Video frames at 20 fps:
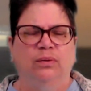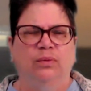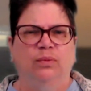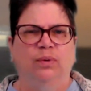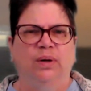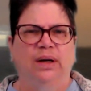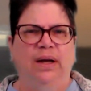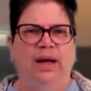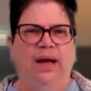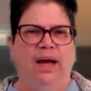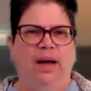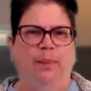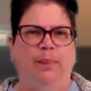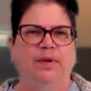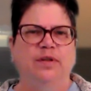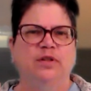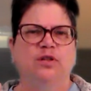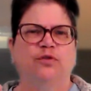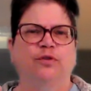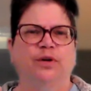what
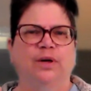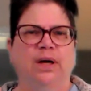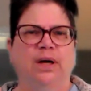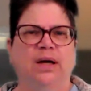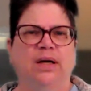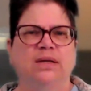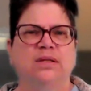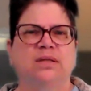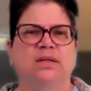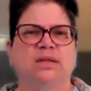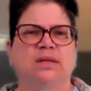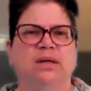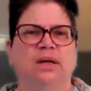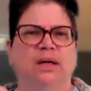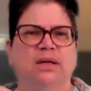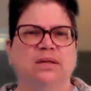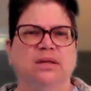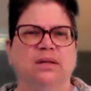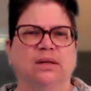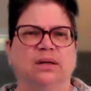happens for us
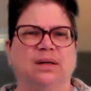as a